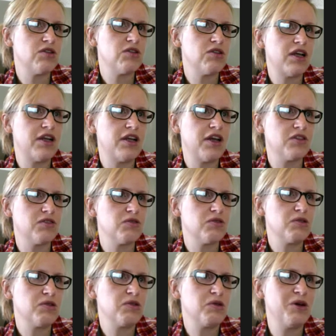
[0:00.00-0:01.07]
in other
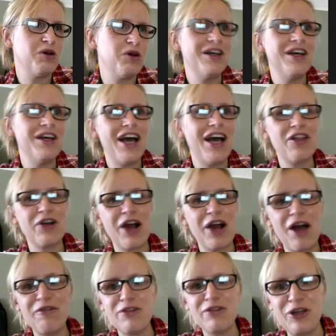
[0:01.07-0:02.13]

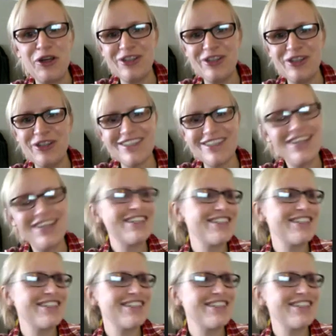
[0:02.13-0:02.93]
avenues because I